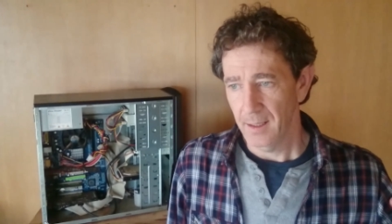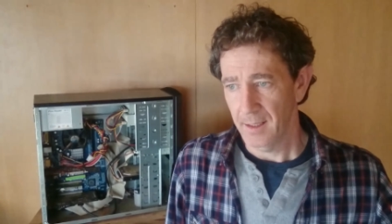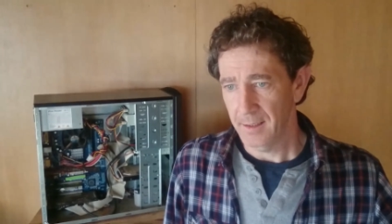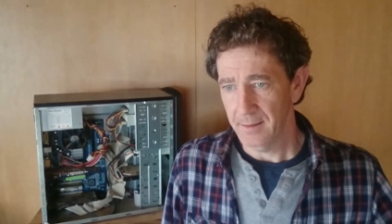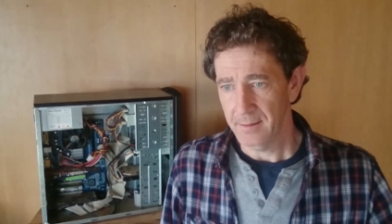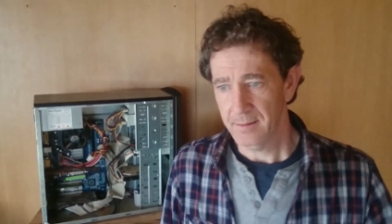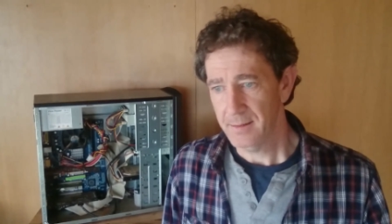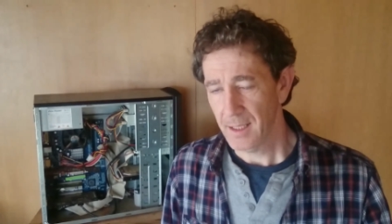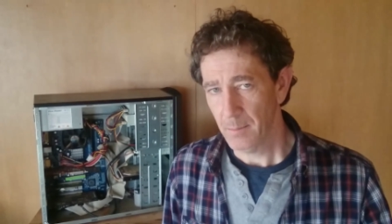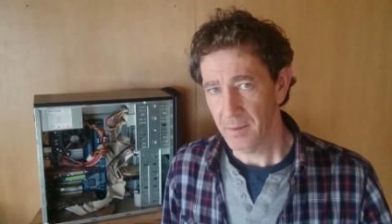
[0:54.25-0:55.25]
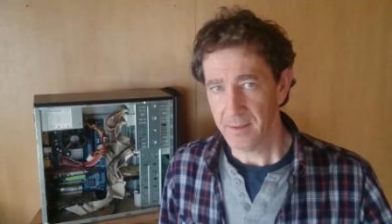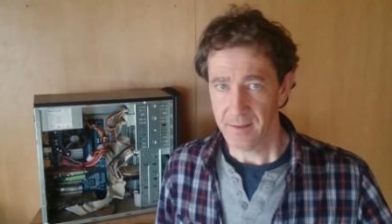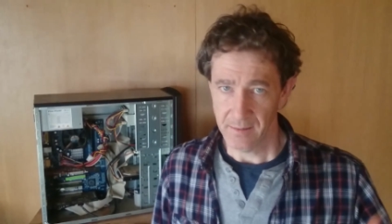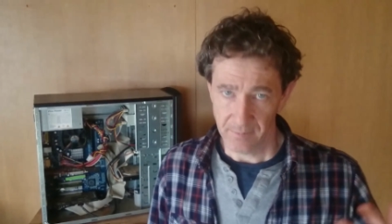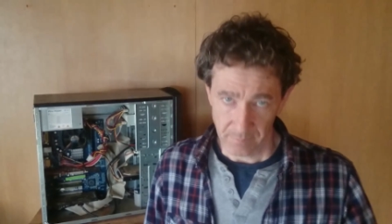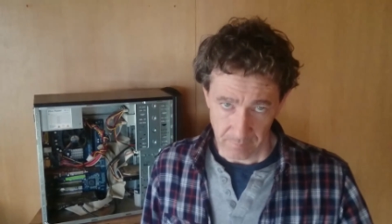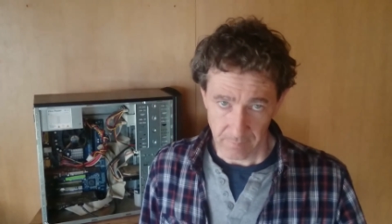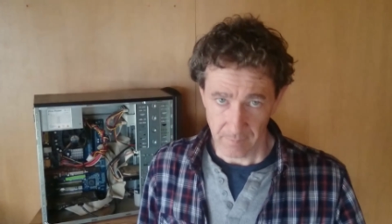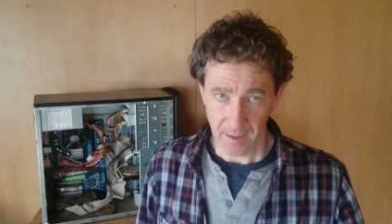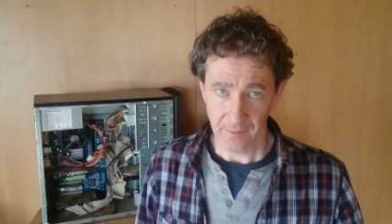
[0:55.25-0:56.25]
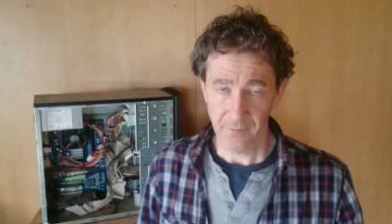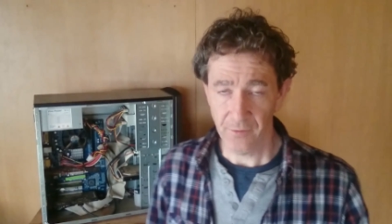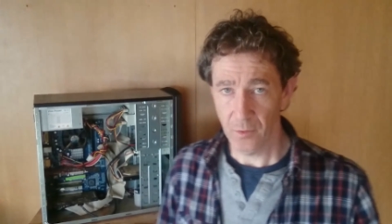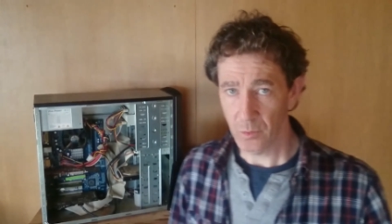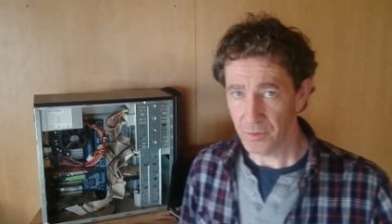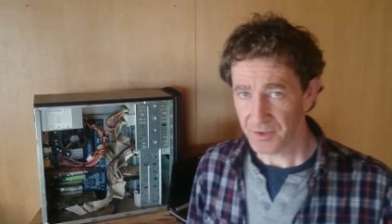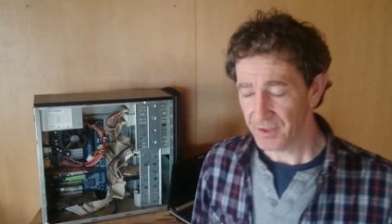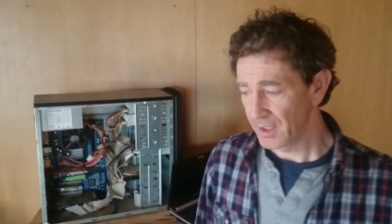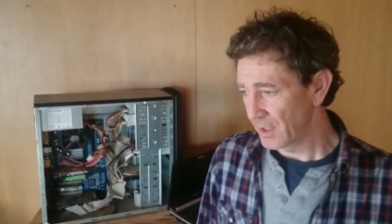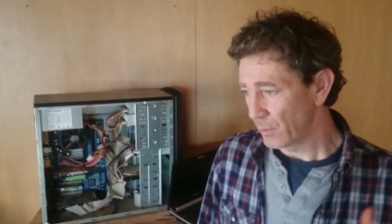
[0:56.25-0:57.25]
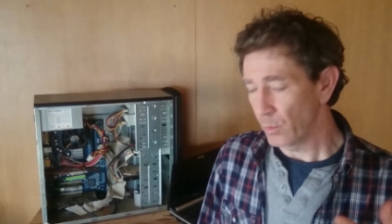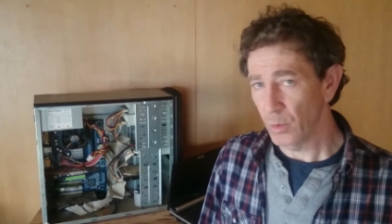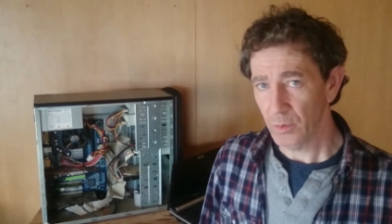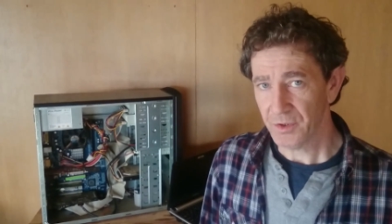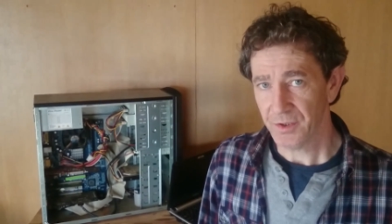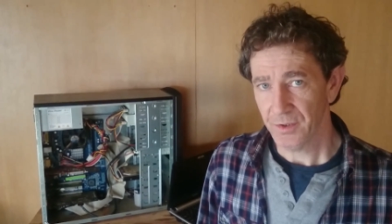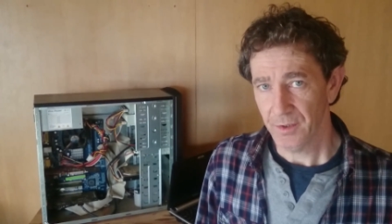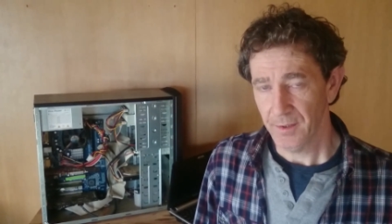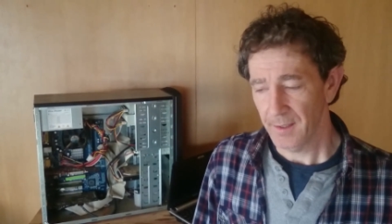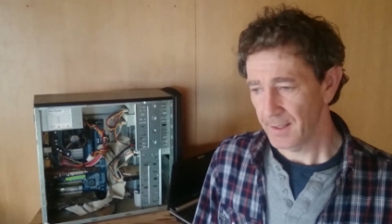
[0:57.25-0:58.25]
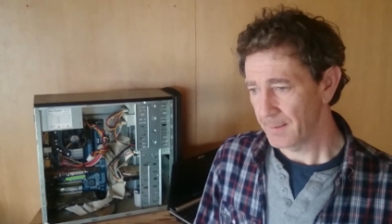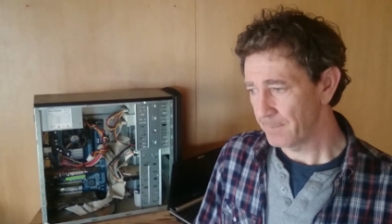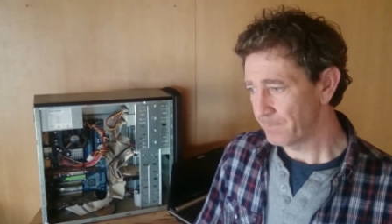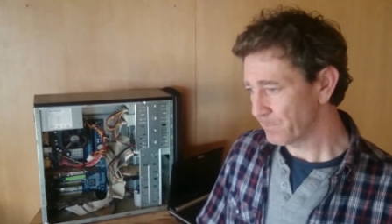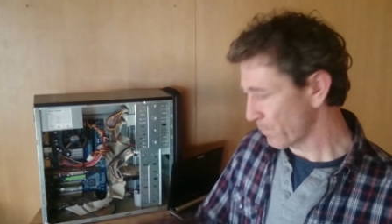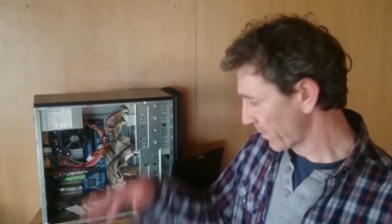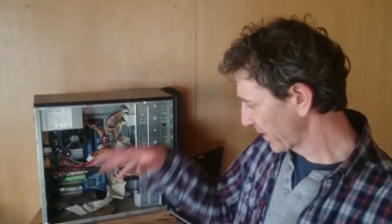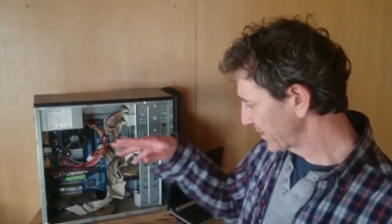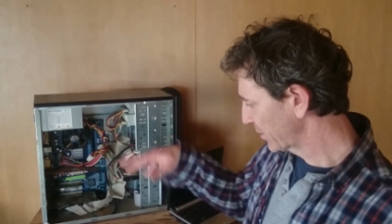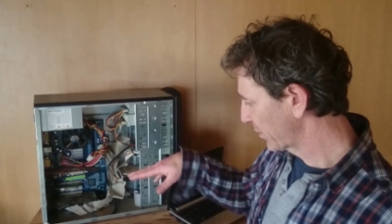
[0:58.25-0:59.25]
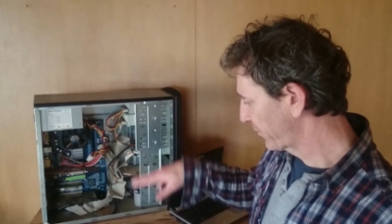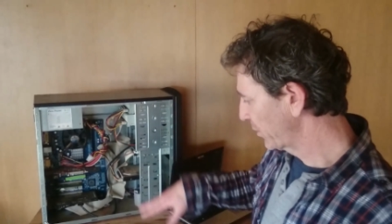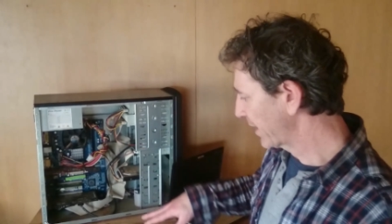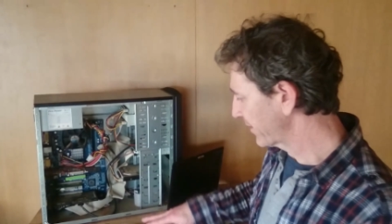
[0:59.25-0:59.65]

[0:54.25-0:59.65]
and tablets and and phones won't. Um, so if you